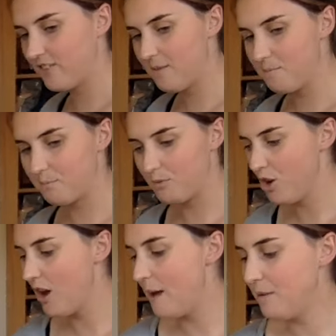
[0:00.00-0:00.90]
some, no,
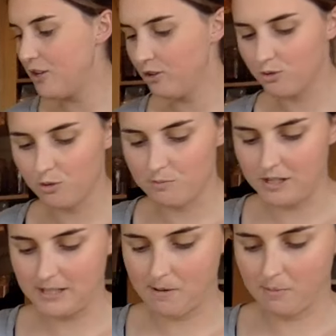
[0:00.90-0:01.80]
I'm going to use all the
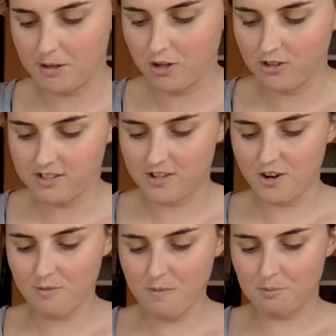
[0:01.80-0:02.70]
breast milk because you
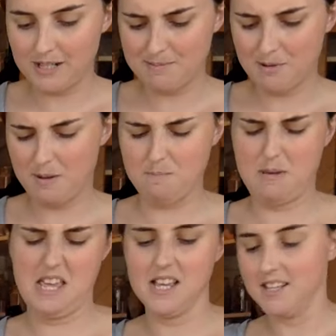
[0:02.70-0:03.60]
don't want breast milk in
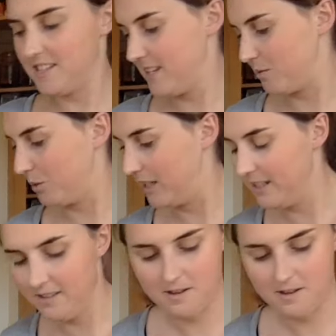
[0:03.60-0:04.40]
pears, that's weird.